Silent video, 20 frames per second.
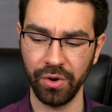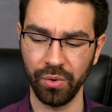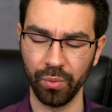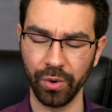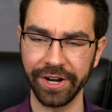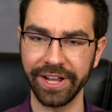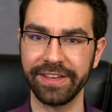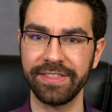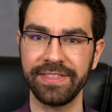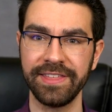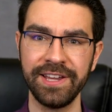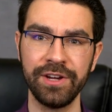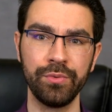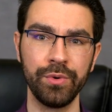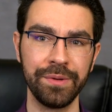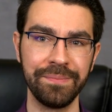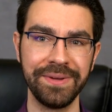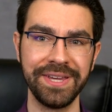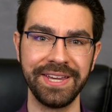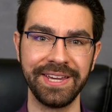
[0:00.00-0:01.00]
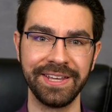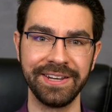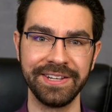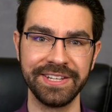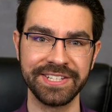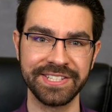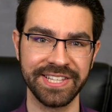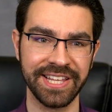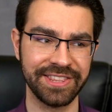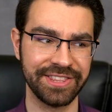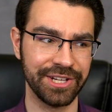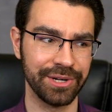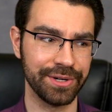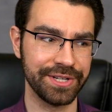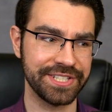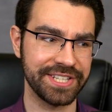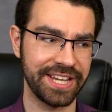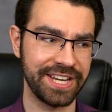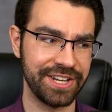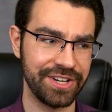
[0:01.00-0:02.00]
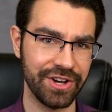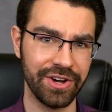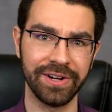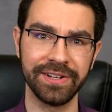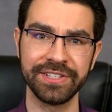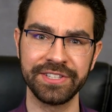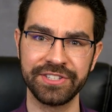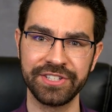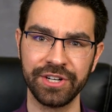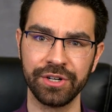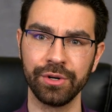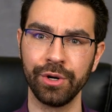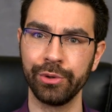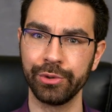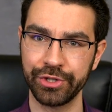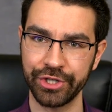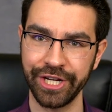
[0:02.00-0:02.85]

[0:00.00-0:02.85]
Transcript: what I think we mean is that there is a non-zero